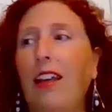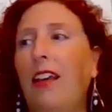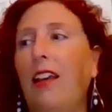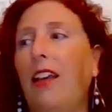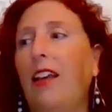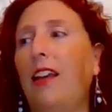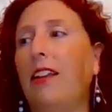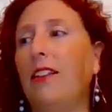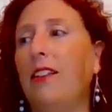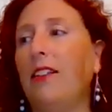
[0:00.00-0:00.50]

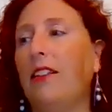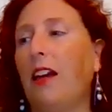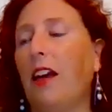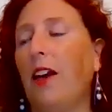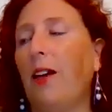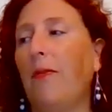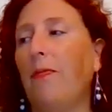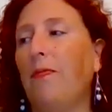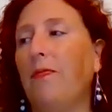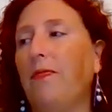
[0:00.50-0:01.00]
is,
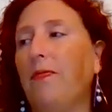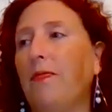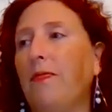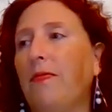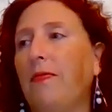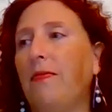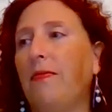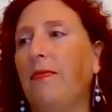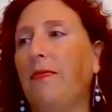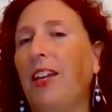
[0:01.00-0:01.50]

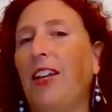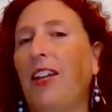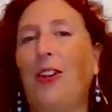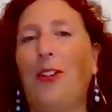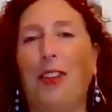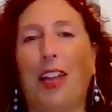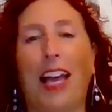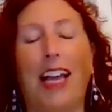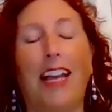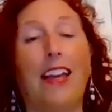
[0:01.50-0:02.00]

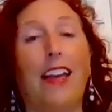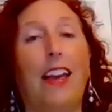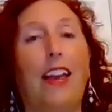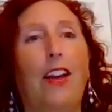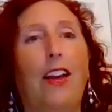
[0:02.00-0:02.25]
like